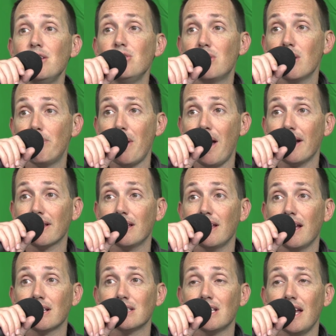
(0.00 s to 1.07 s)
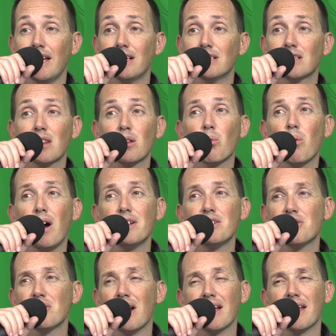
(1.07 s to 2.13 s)
and you get back the next day. Because
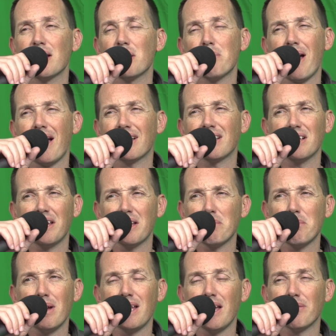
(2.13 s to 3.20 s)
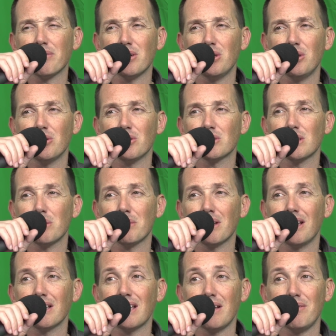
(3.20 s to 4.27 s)
otherwise, you're not getting back till like mid-afternoon or
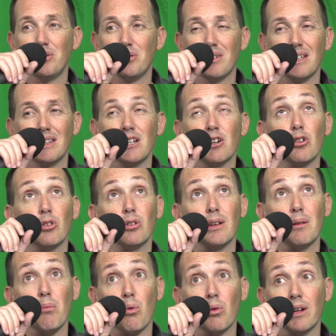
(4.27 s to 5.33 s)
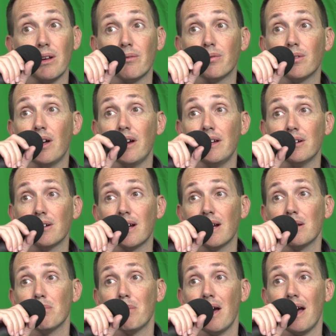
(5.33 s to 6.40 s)
something like that. If you take the early morning flight, you're
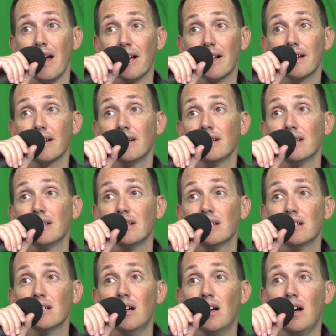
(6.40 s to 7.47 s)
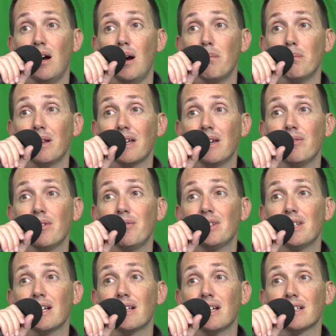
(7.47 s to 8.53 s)
getting back. Like even
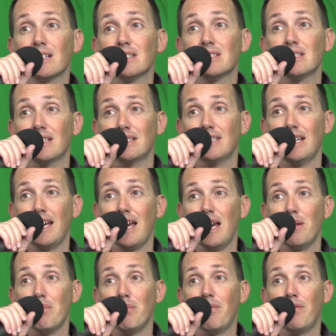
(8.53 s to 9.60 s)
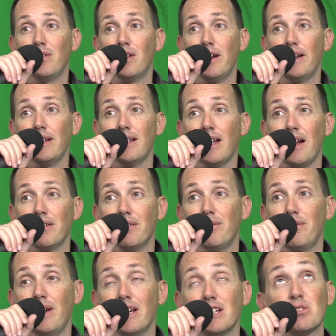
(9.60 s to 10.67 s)
if you take like the 6 a.m. flight out
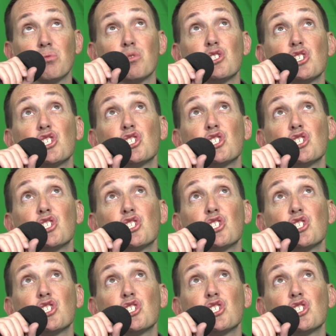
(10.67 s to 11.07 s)
of Vegas, which